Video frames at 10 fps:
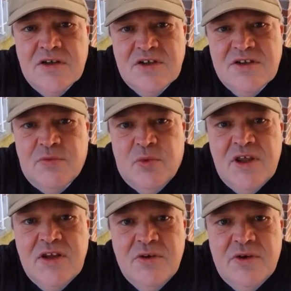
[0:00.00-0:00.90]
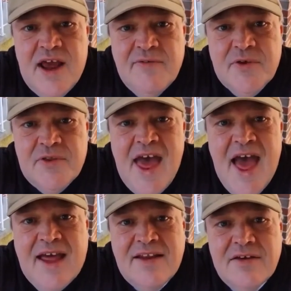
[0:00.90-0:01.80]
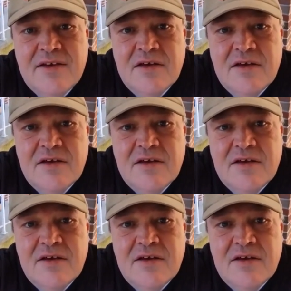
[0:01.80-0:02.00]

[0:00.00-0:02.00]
She said, "What are you doing after that?"